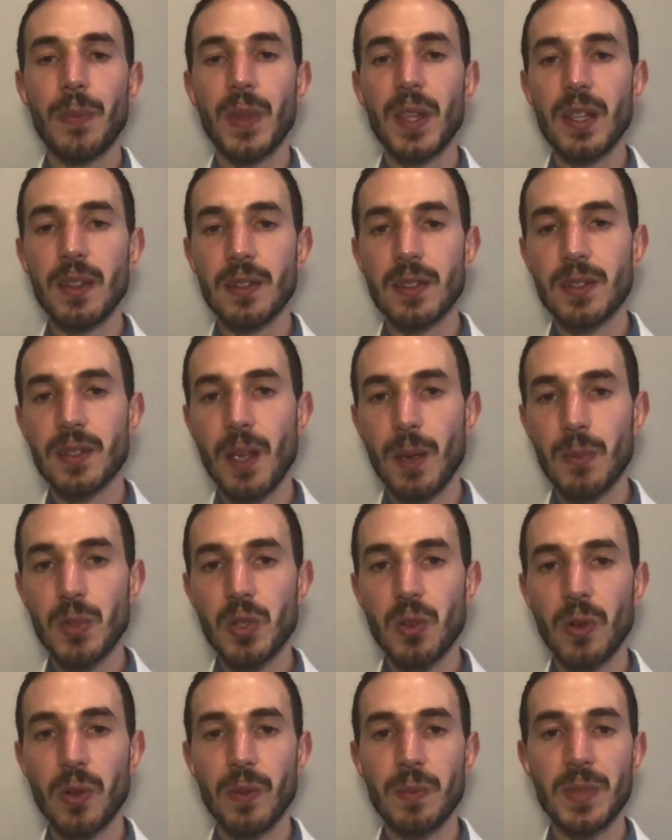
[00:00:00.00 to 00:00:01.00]
In some
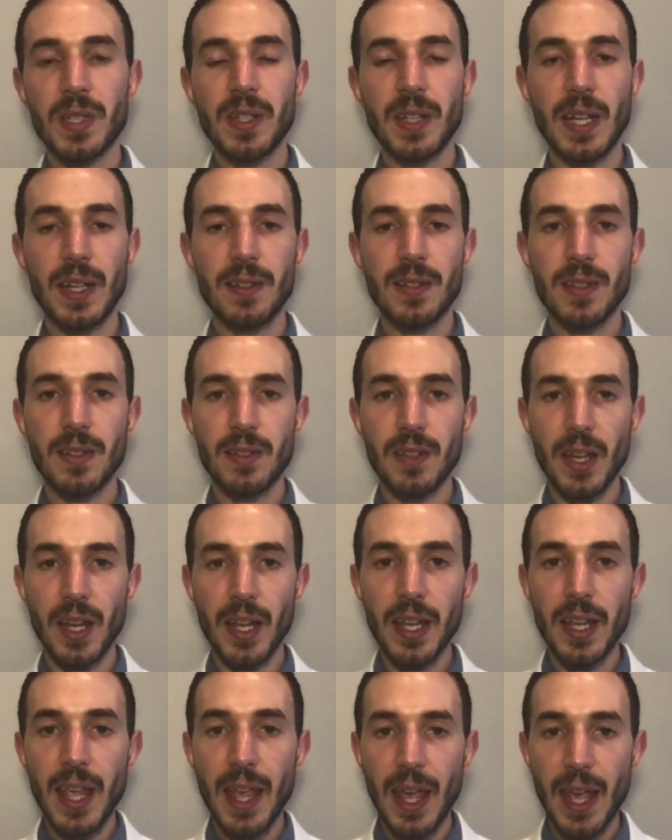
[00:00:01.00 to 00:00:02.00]
circumstances, it
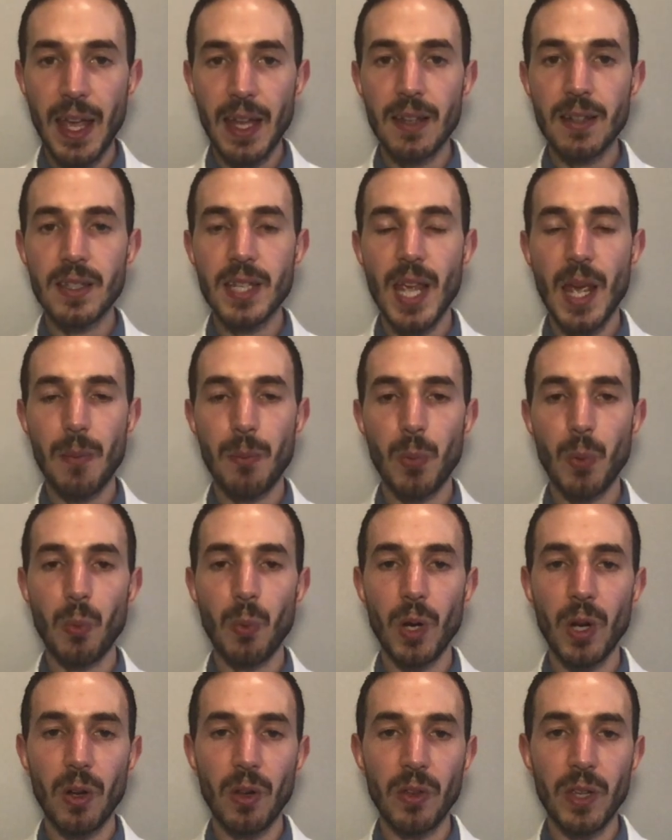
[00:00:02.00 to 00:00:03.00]
can
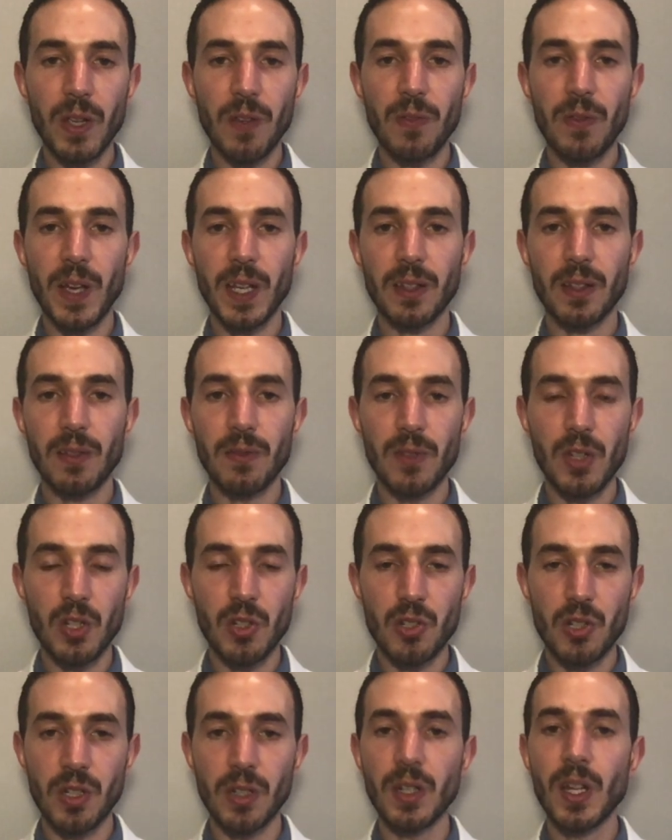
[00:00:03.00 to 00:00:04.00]
temporarily affect the
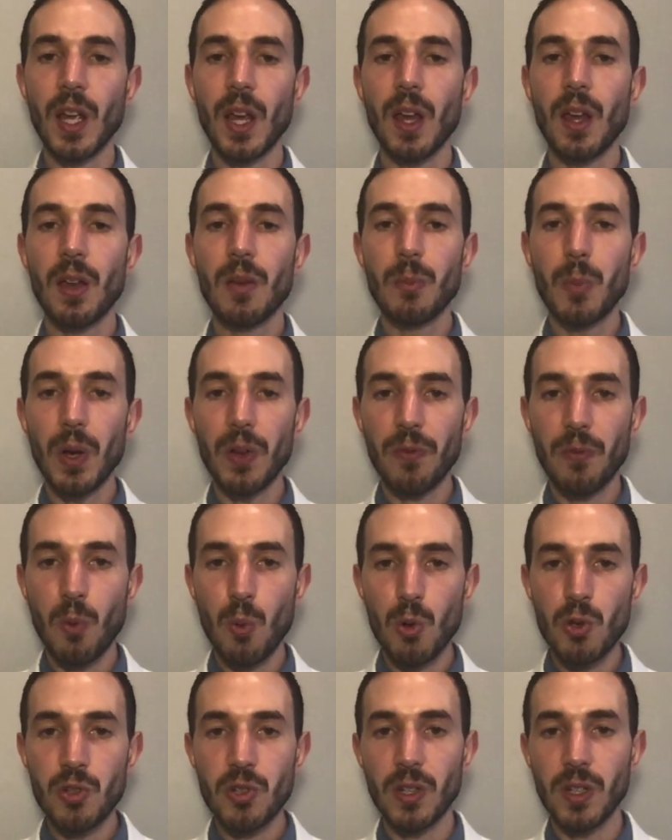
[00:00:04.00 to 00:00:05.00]
vision, but
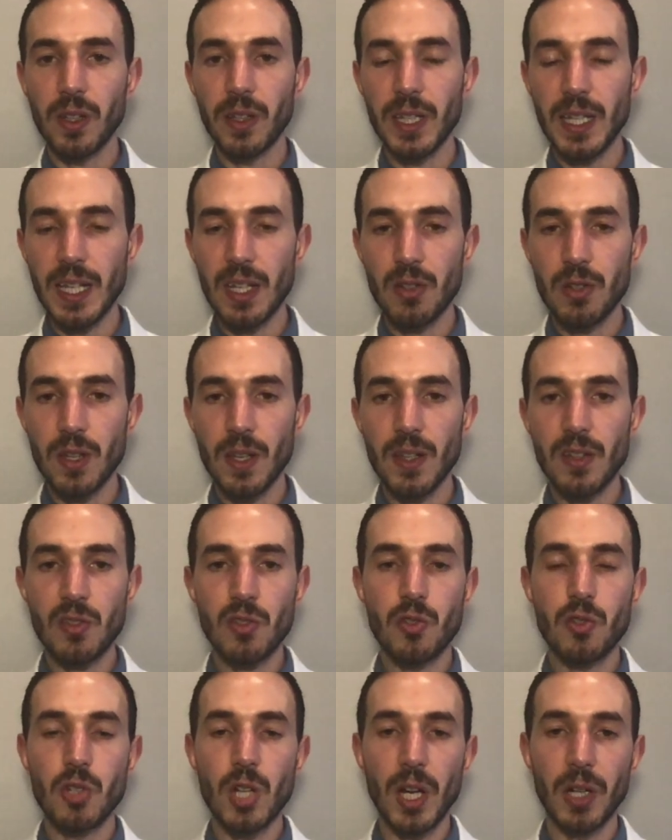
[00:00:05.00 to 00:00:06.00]
fortunately, it does
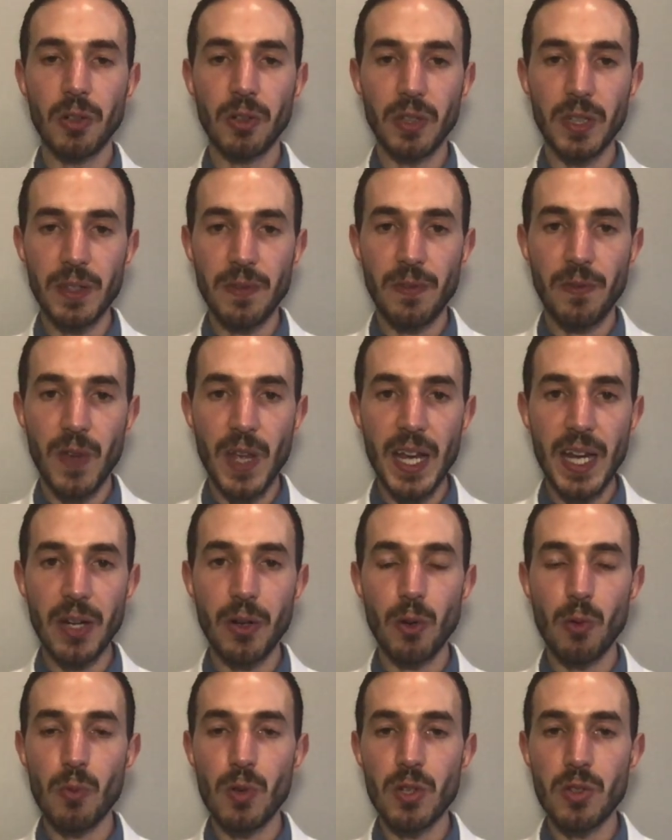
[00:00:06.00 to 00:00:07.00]
generally fade
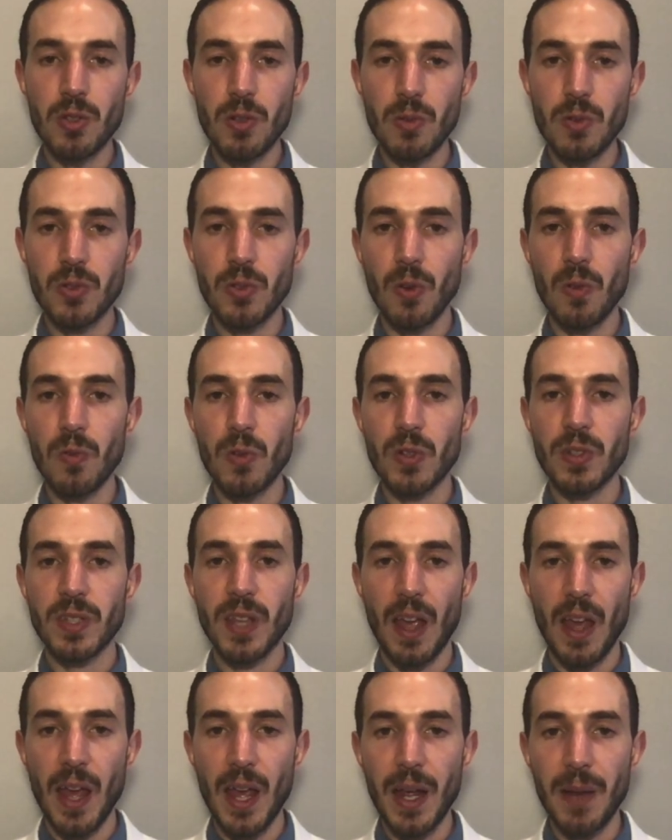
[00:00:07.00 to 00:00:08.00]
or reduce over
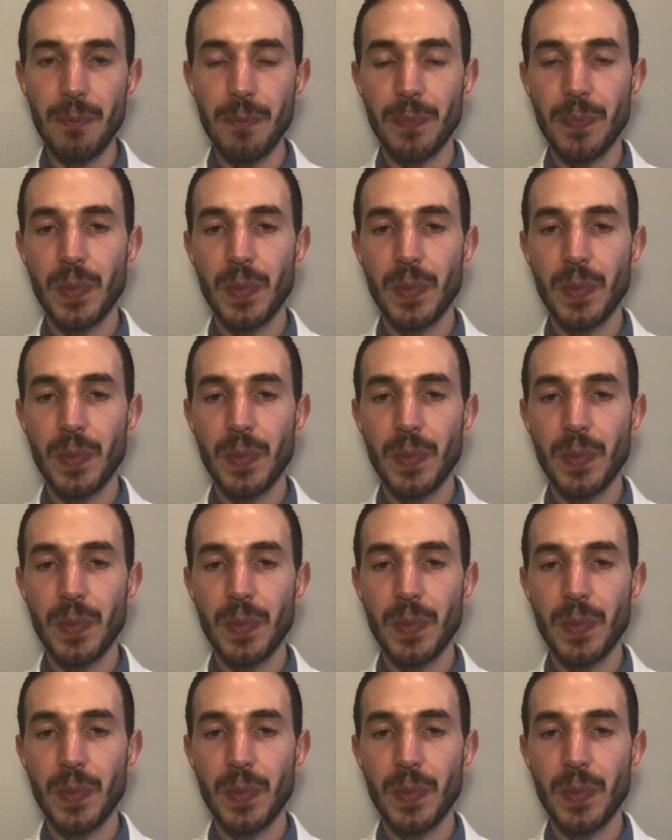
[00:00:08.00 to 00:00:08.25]
time.